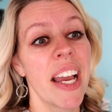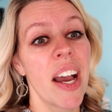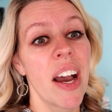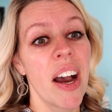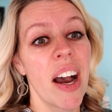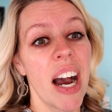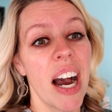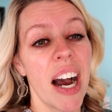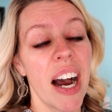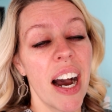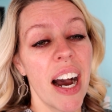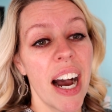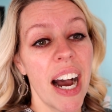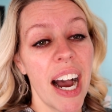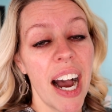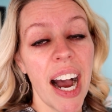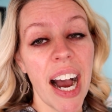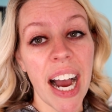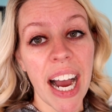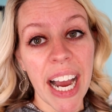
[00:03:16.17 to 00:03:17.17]

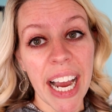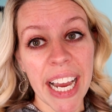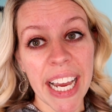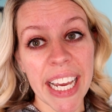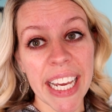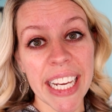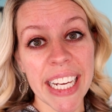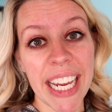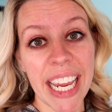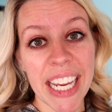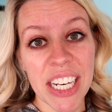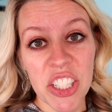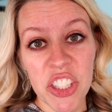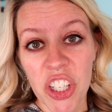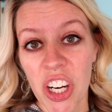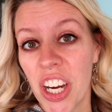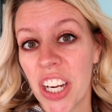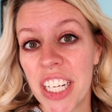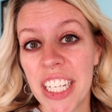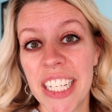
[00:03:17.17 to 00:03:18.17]
I and
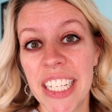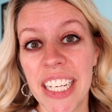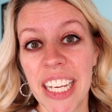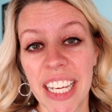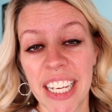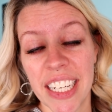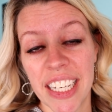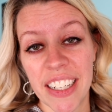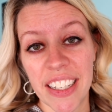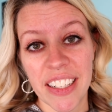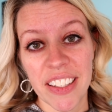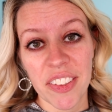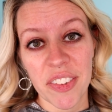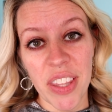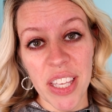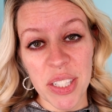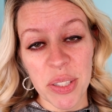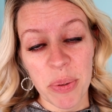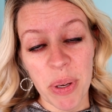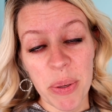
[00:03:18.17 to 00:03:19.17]
Johnny and
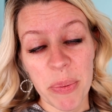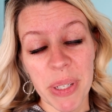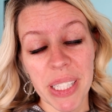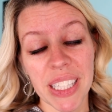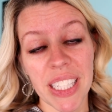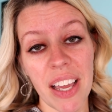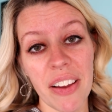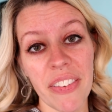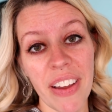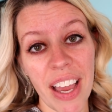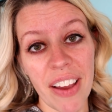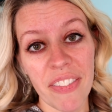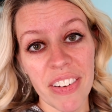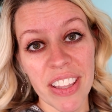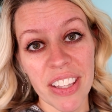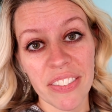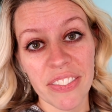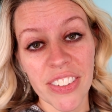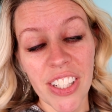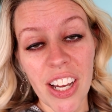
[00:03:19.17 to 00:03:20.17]
that's why we love
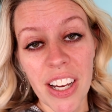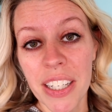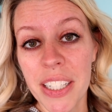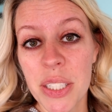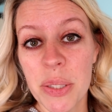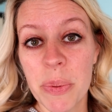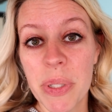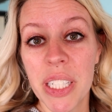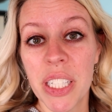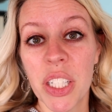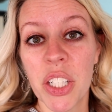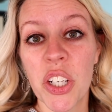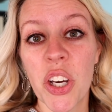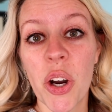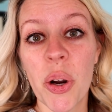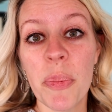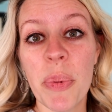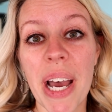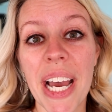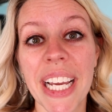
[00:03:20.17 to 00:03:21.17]
having the vlog is we can
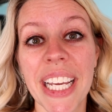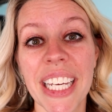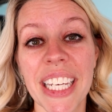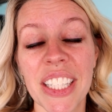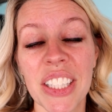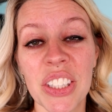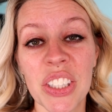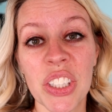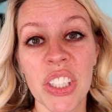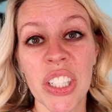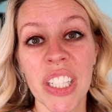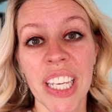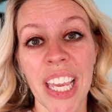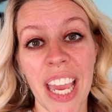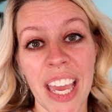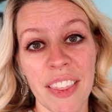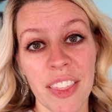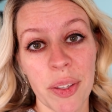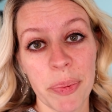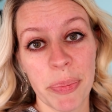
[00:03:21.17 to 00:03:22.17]
go back and look
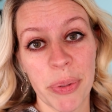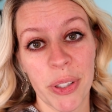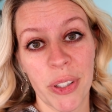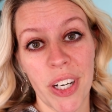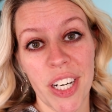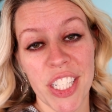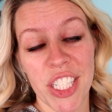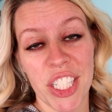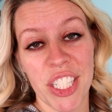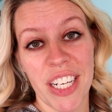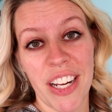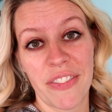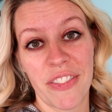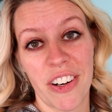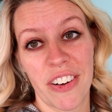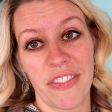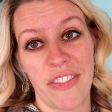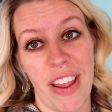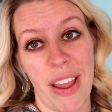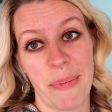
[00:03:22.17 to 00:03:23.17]
at the progression of
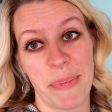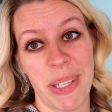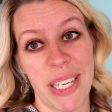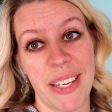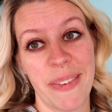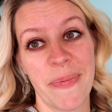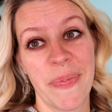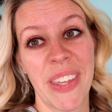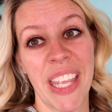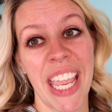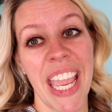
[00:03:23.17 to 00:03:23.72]
our family.